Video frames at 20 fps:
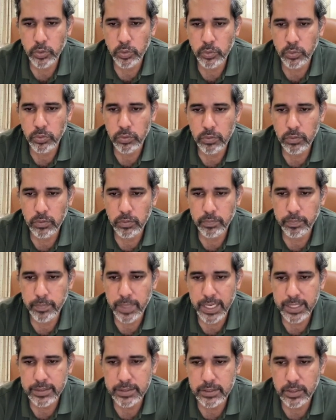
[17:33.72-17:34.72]
to
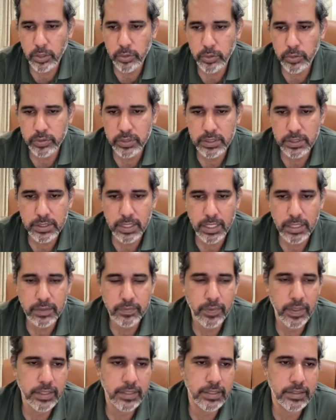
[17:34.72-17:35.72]
maxed out on
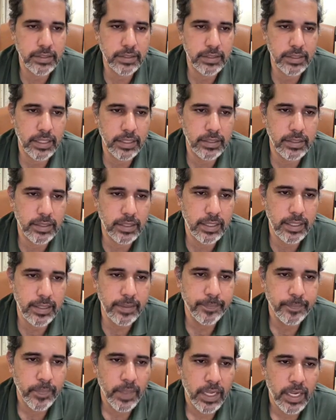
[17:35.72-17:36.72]
skill 1 and skill
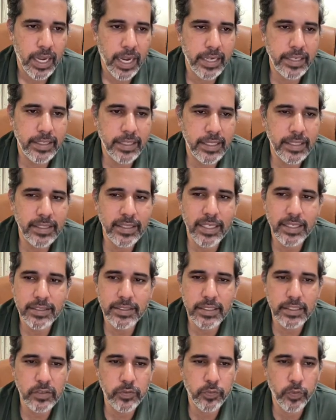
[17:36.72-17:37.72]
3. Until
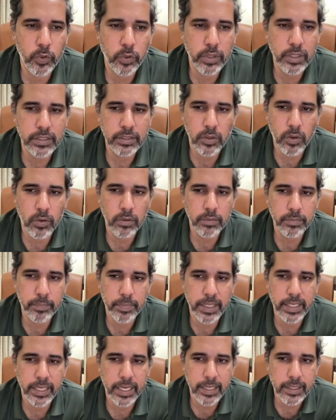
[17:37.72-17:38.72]
then, just focus
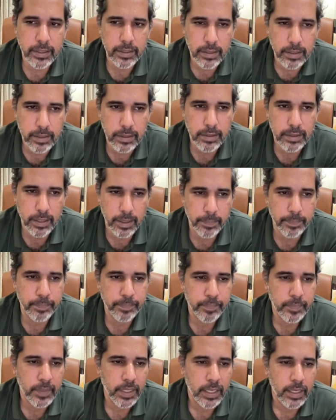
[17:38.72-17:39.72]
on building her up,
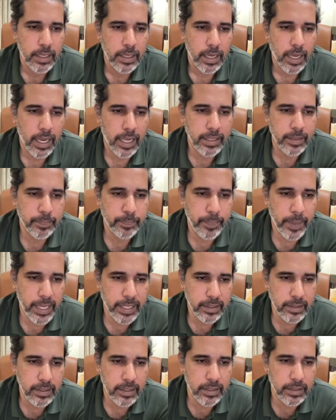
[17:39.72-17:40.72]
and
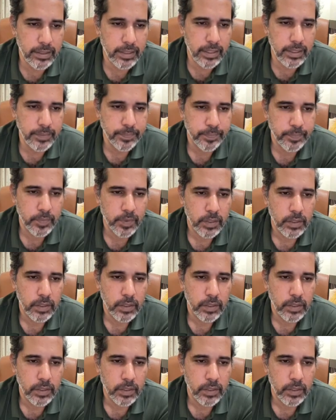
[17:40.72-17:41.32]
parallelly